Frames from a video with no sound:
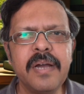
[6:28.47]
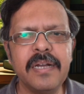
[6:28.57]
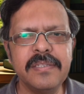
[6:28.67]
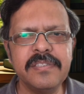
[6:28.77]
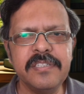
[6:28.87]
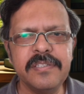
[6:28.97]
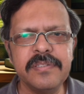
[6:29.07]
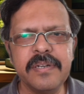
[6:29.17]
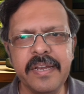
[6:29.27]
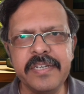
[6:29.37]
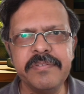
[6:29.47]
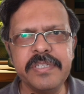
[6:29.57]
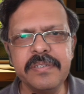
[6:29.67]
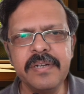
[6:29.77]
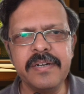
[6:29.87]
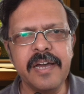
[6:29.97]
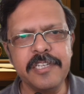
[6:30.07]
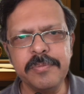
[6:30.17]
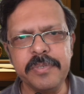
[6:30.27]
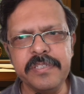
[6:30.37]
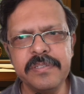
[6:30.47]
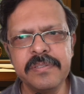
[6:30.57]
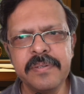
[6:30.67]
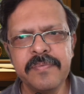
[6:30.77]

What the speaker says: Einstein's relativity at high speeds,